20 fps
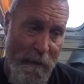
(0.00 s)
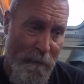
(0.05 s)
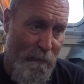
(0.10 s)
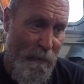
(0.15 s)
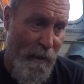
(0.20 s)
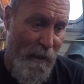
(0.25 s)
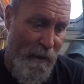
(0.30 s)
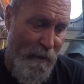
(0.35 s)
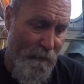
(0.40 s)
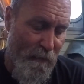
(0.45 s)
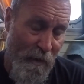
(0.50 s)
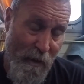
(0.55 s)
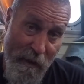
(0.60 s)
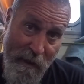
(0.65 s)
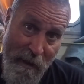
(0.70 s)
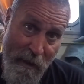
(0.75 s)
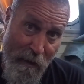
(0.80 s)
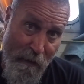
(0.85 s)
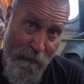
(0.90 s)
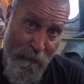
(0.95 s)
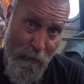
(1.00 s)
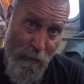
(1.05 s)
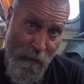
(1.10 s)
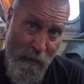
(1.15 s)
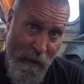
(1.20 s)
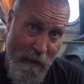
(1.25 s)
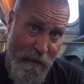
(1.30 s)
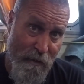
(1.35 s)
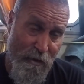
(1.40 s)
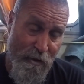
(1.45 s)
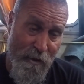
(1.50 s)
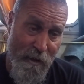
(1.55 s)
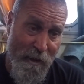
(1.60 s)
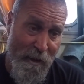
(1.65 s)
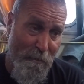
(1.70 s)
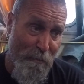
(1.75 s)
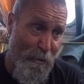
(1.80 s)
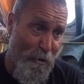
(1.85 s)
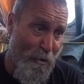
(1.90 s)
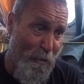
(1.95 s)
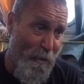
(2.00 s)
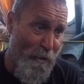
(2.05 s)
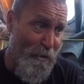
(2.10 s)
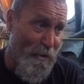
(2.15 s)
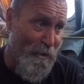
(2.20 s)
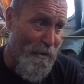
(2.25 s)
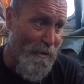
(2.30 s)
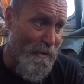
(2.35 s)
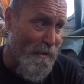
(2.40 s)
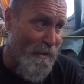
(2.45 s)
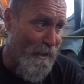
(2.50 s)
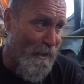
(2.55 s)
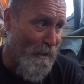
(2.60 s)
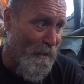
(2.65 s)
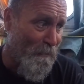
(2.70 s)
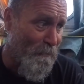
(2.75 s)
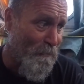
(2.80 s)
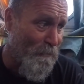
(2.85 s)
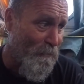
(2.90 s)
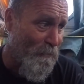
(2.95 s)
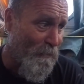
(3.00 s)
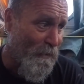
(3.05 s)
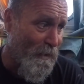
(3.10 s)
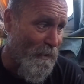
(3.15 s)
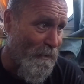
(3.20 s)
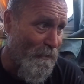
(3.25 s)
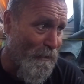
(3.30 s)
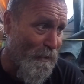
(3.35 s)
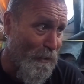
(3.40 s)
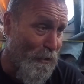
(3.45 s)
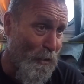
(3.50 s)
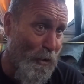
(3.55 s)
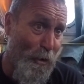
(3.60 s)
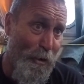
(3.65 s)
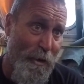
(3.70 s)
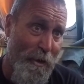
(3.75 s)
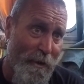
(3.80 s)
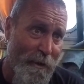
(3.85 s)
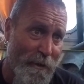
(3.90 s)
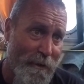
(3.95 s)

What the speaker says: behave like either or the engine anymore, which is good.